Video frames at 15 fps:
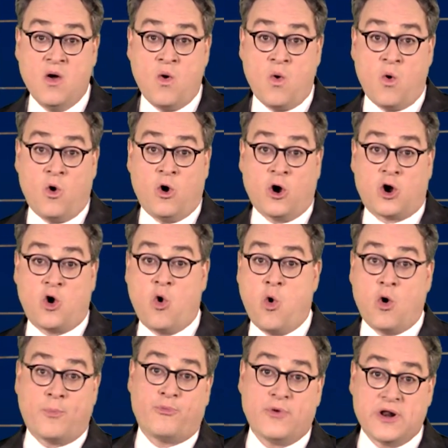or
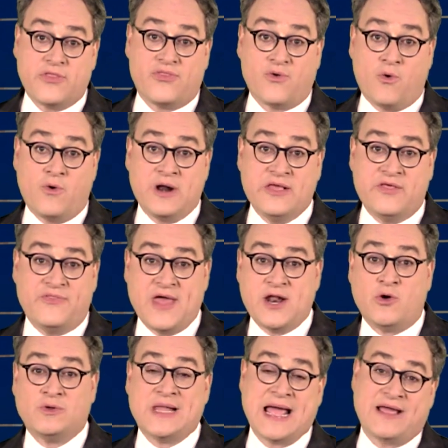corporate authority that they
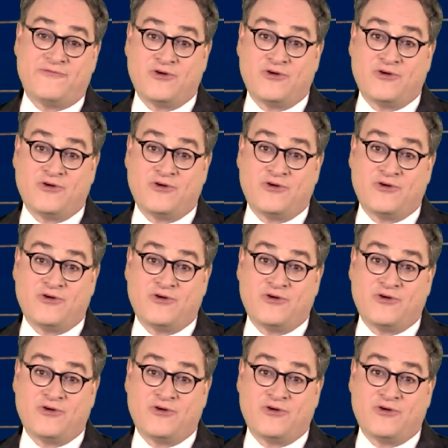don't like